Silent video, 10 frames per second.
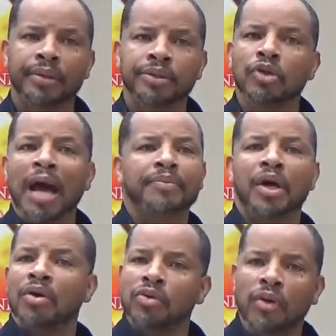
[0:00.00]
Dropped it
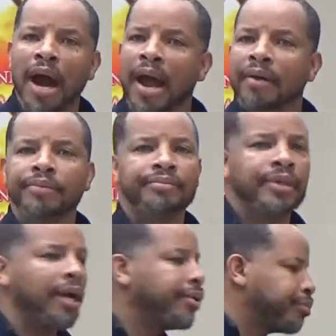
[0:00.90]
on the ground.
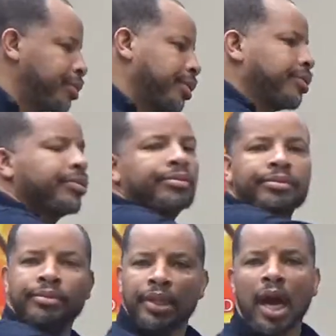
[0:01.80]
Now,
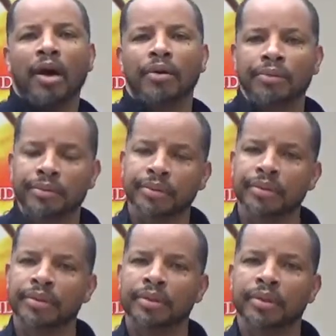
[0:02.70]
boom, gone.
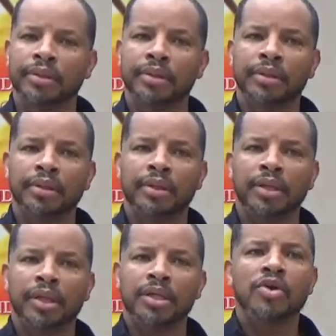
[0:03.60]
gone.
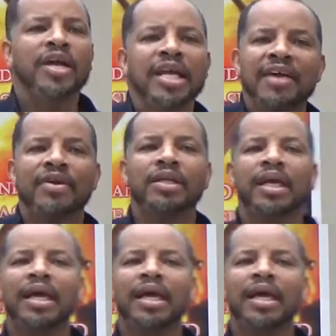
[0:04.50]
You didn't even